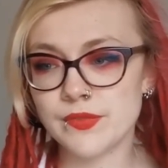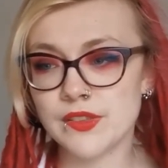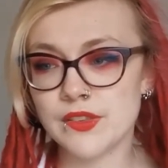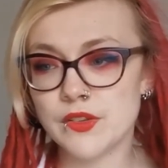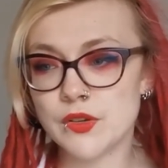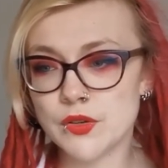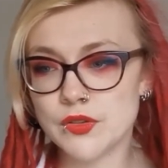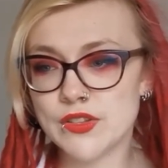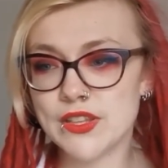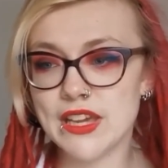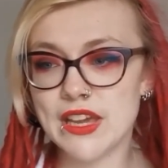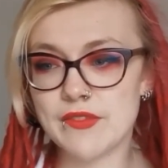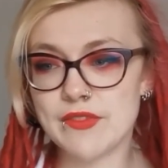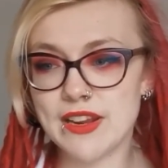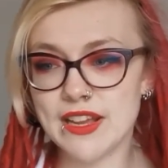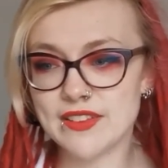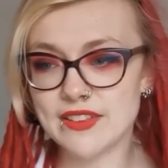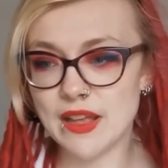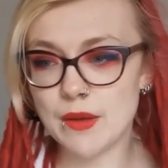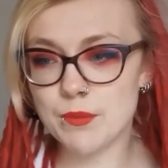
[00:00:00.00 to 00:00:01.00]
just to give
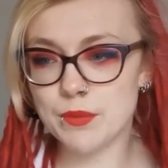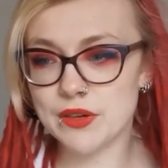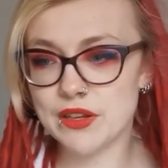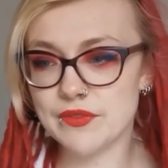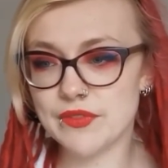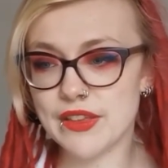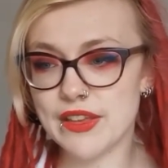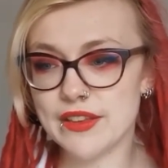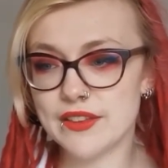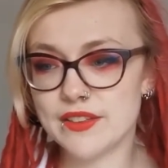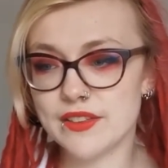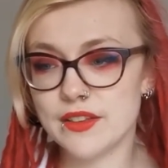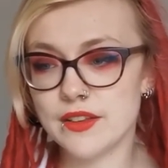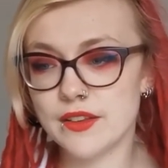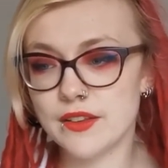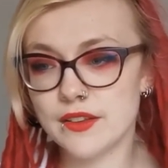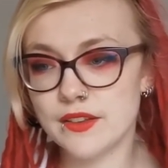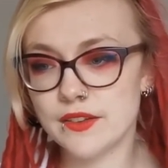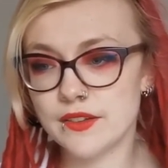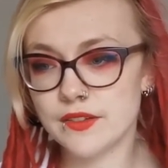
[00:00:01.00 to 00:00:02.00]
an example of this.
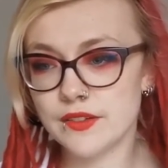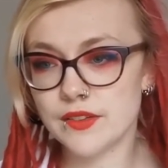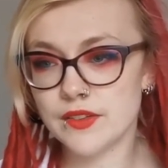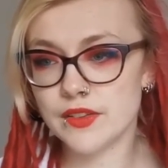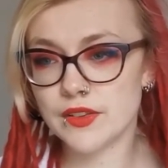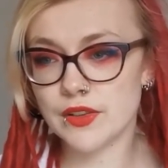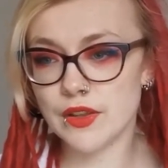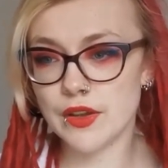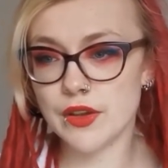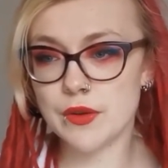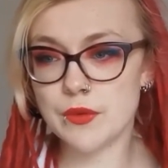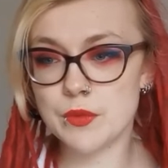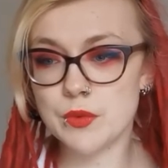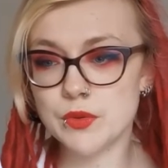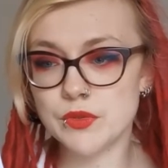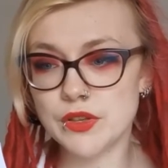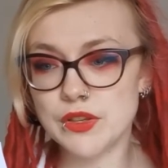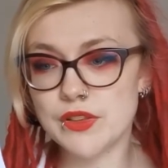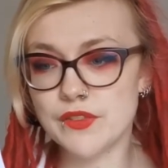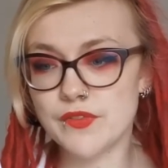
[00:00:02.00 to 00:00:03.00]
So
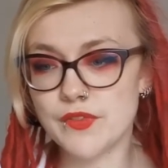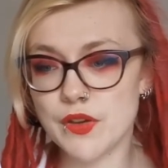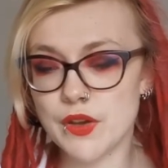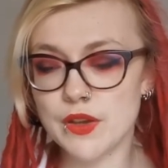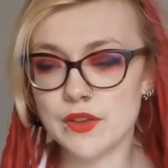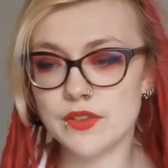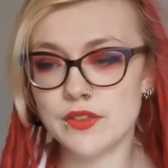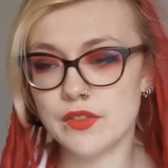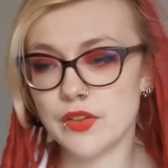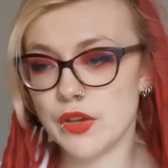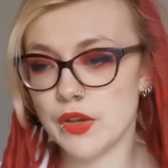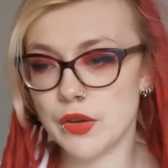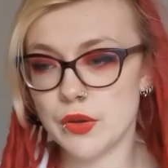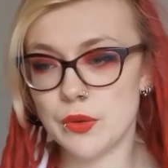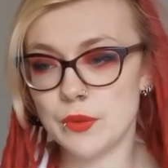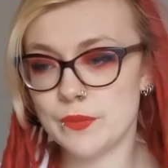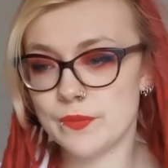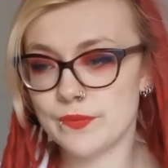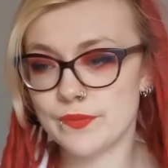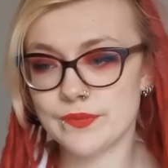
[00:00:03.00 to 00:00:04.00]
we'll do the first
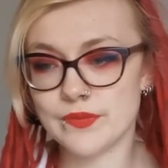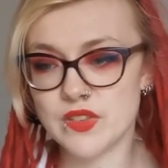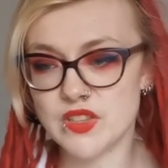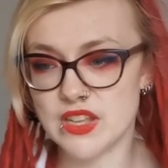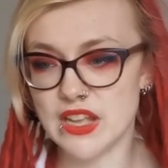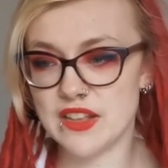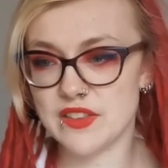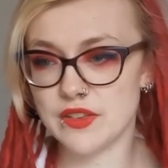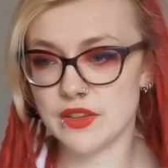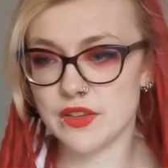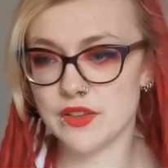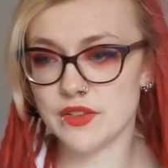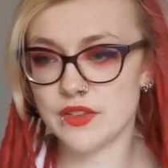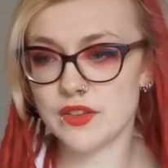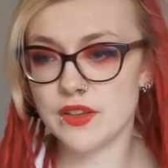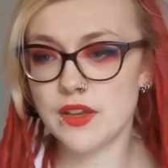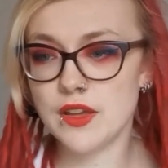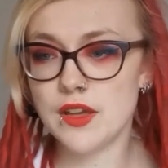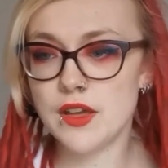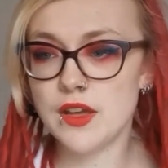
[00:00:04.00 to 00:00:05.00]
two stanzas.
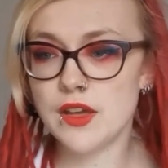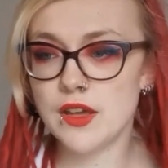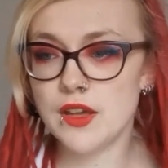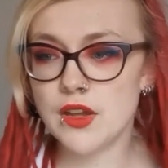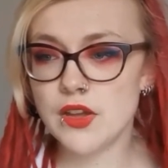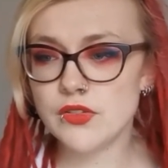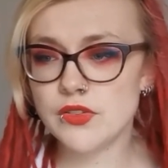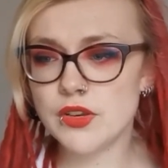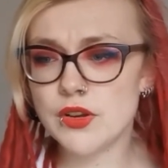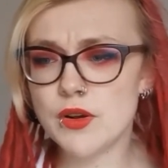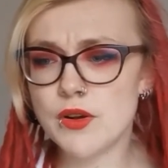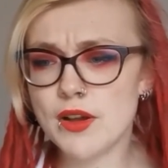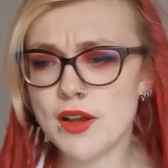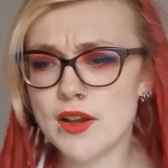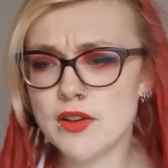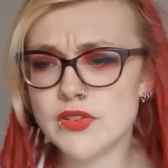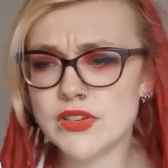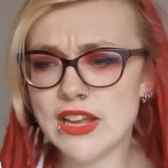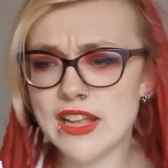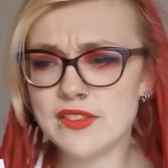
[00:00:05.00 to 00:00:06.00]
Do not
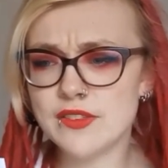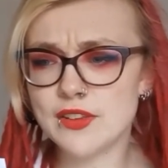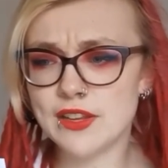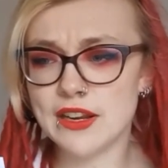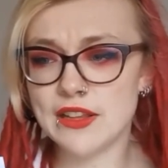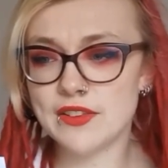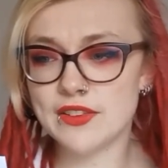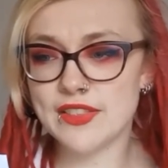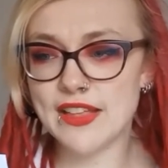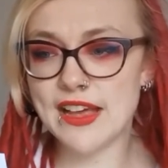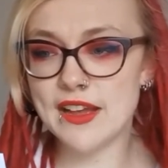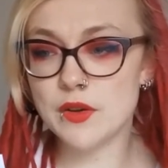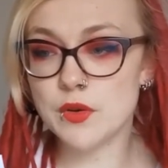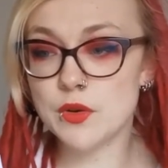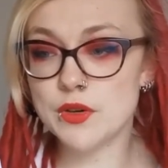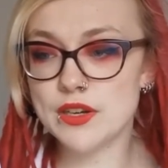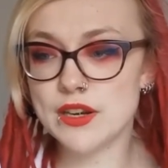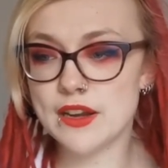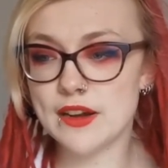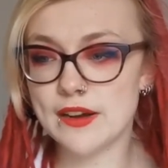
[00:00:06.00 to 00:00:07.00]
go gentle into that
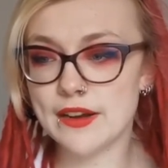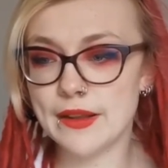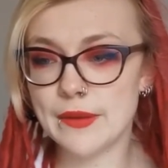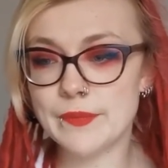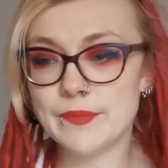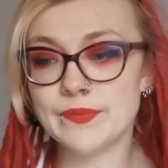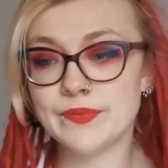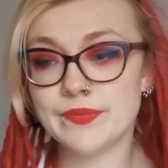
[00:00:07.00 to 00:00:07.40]
good night.